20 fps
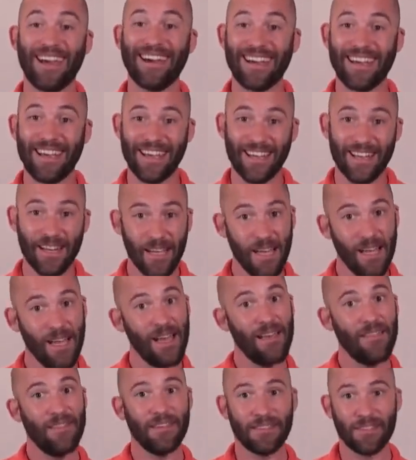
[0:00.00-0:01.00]
Again,
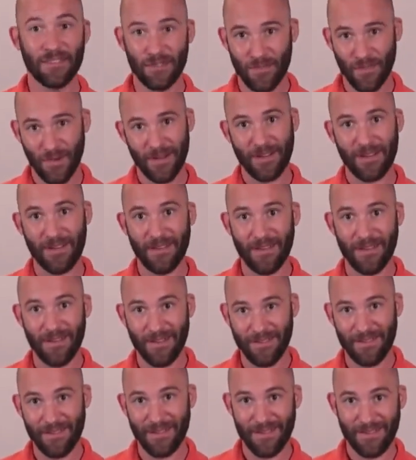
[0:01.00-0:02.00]
this is one of
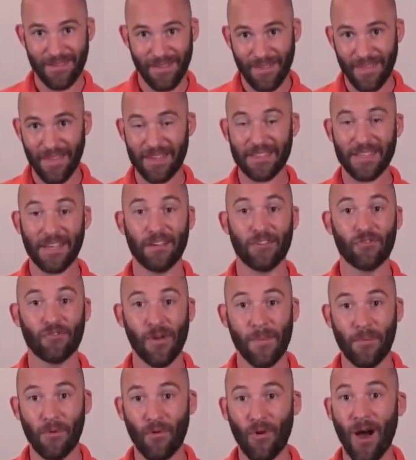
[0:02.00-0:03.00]
the things that can
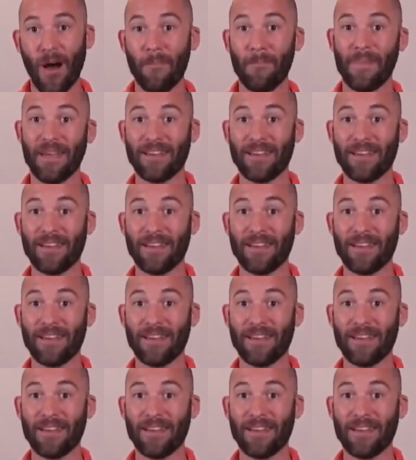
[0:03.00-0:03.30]
trip you up,